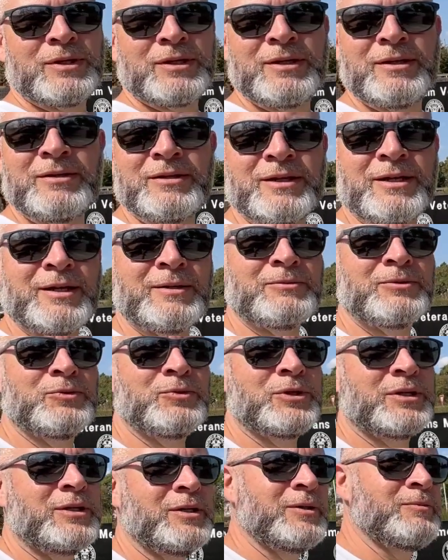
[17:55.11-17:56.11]
a helicopter
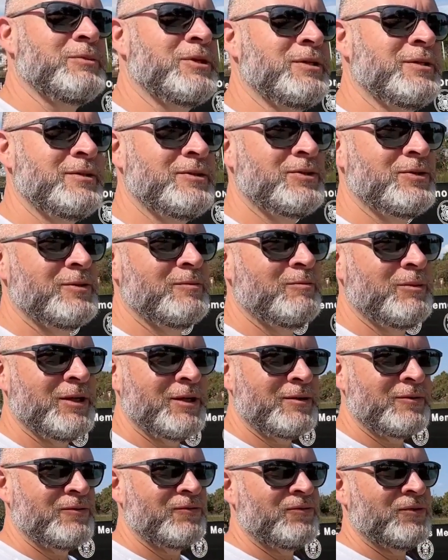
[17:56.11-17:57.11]
would come into the
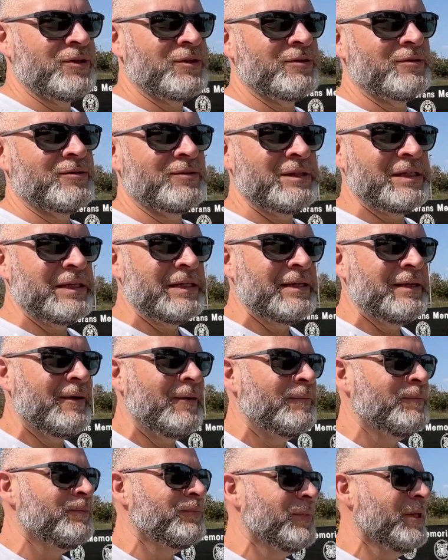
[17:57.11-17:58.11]
battlefield
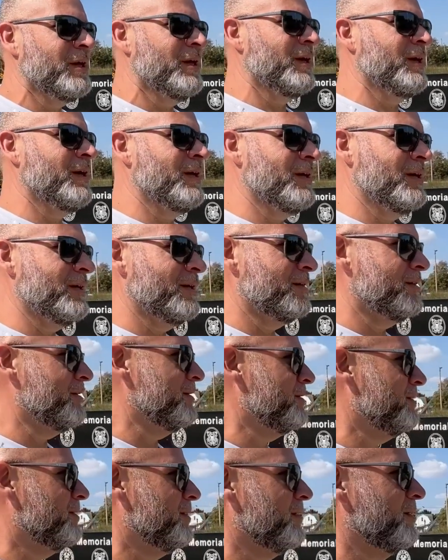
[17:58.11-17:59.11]
and the
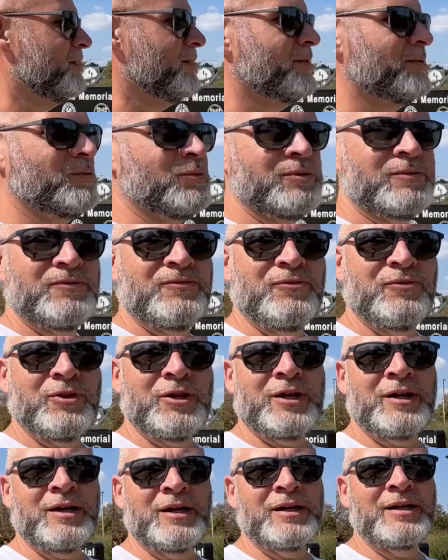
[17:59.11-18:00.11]
dust would
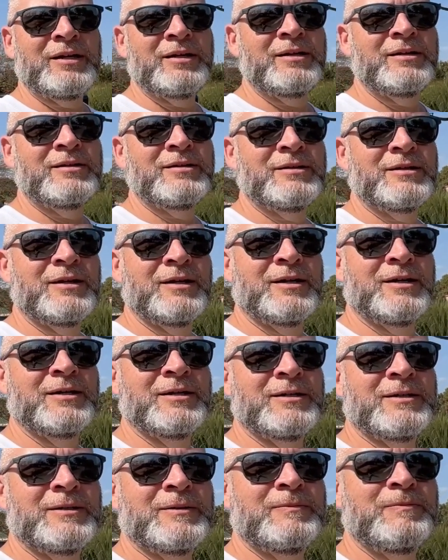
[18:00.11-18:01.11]
fly.
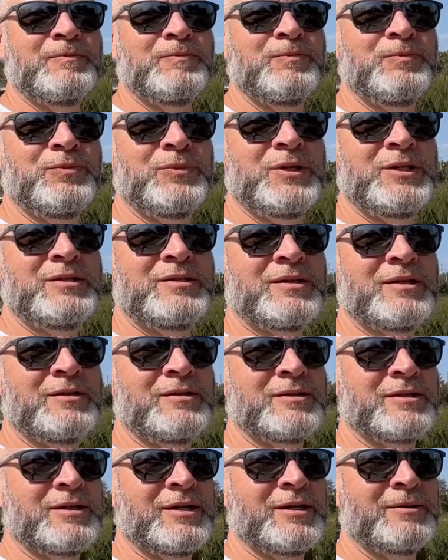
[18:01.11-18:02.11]
These
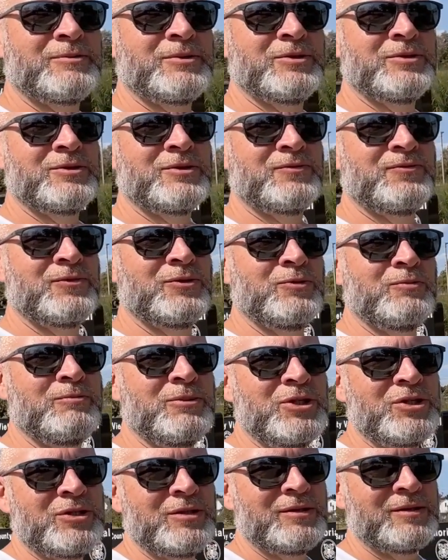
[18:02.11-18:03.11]
helicopters flew
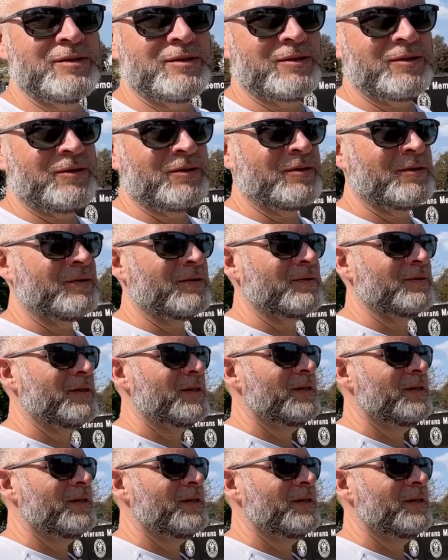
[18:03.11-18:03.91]
missions called